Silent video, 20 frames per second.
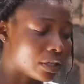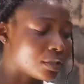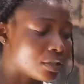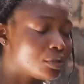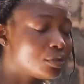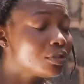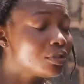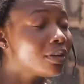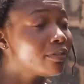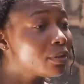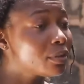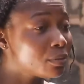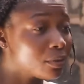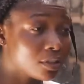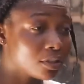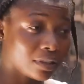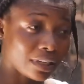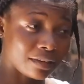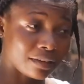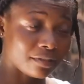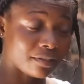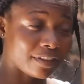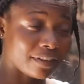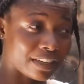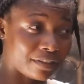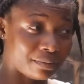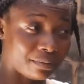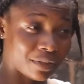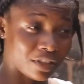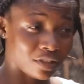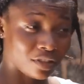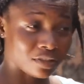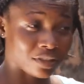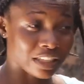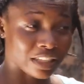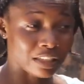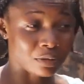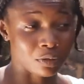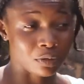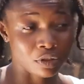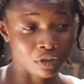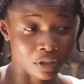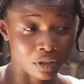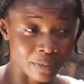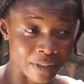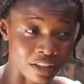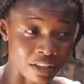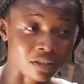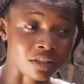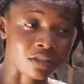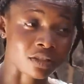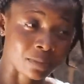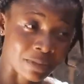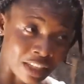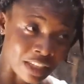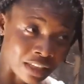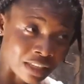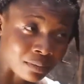Okay, do you have the more 5 million that I want to spend